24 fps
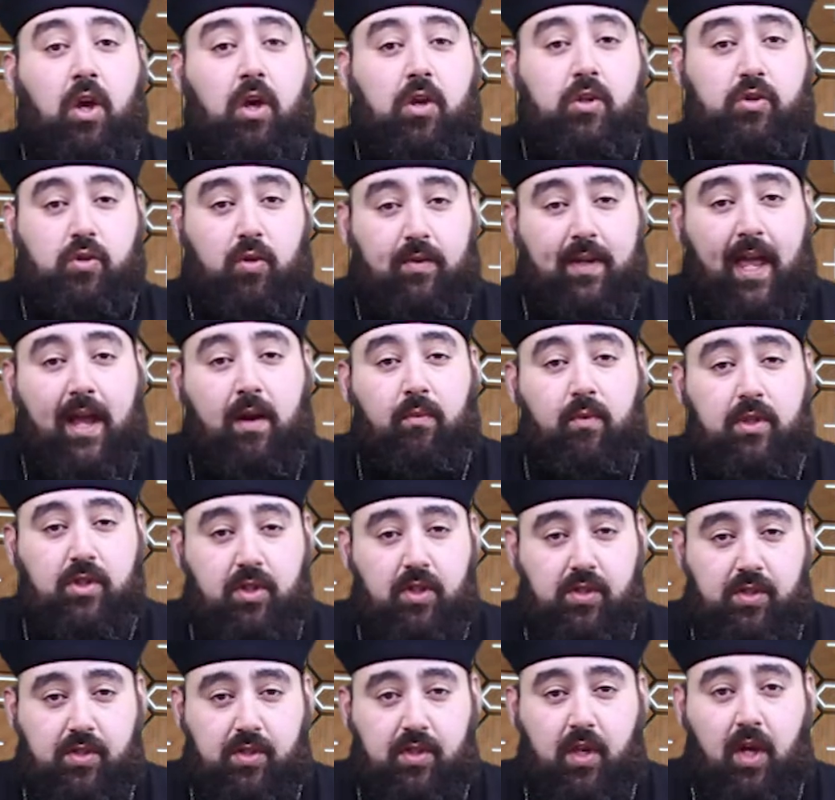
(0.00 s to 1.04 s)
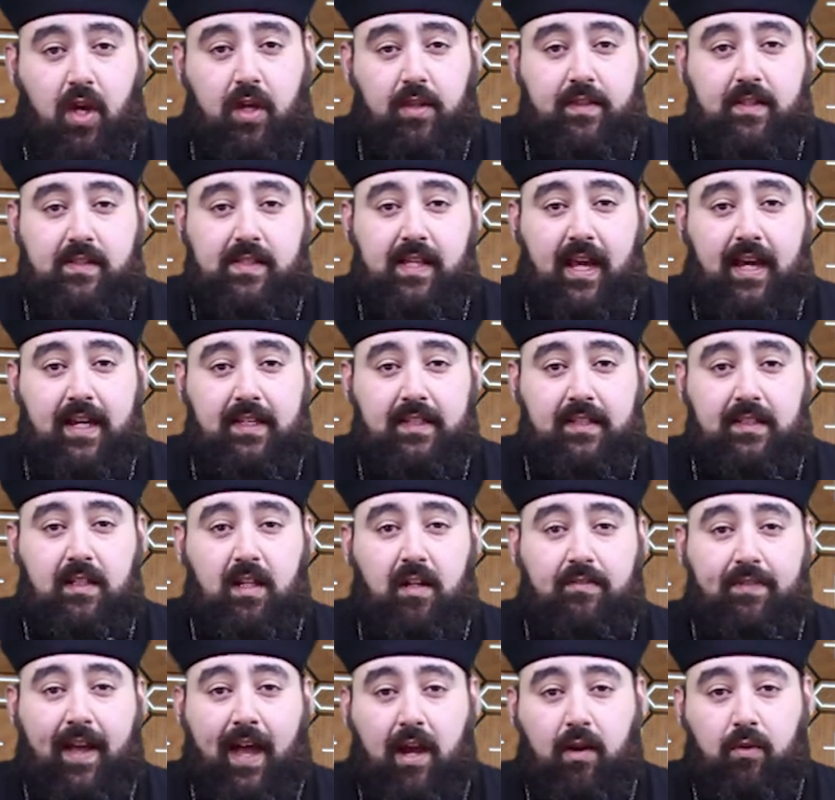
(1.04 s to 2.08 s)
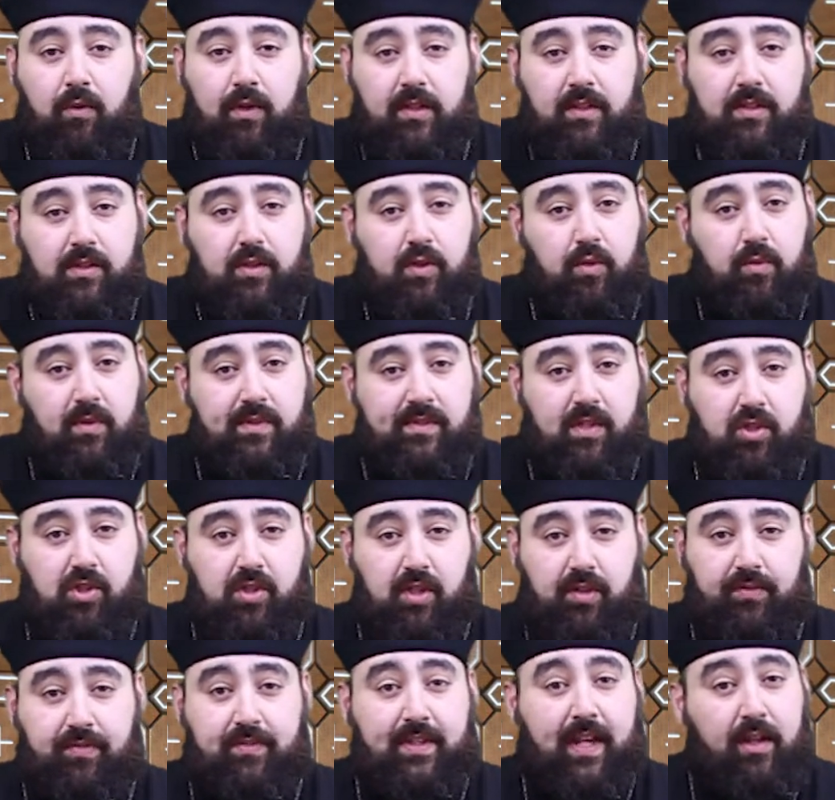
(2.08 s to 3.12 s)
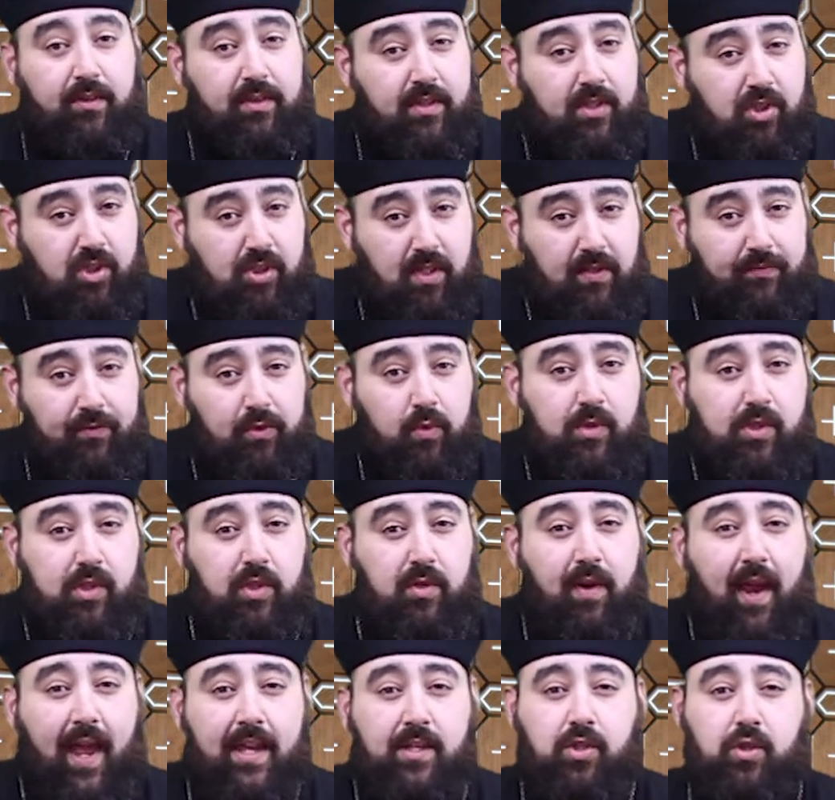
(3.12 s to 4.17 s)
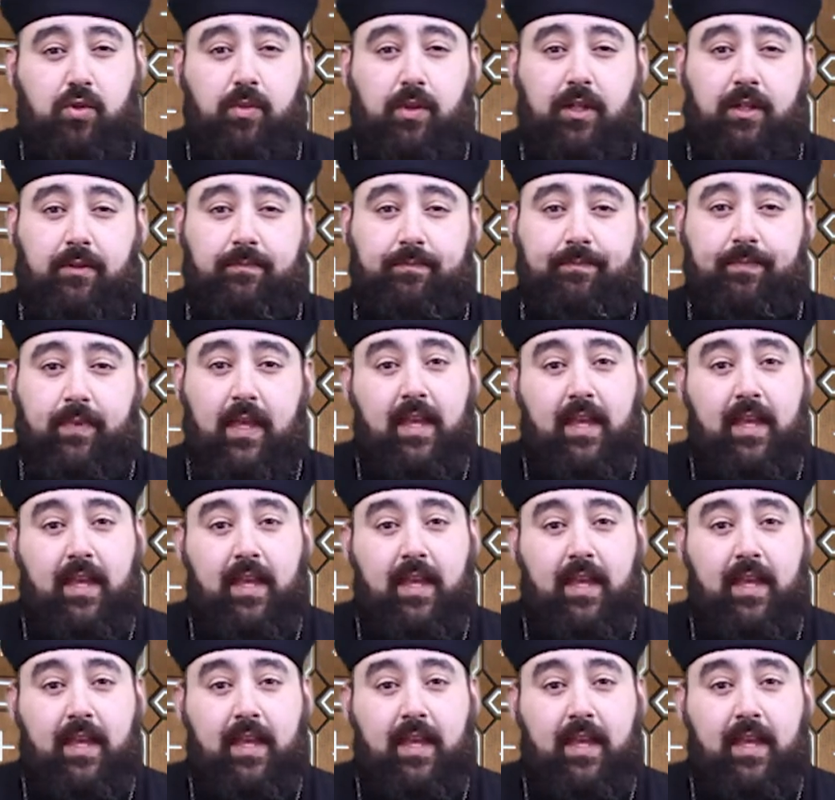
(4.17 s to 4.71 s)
So now we just saw this idea of how it is there was a shift. Now the shift was gradual.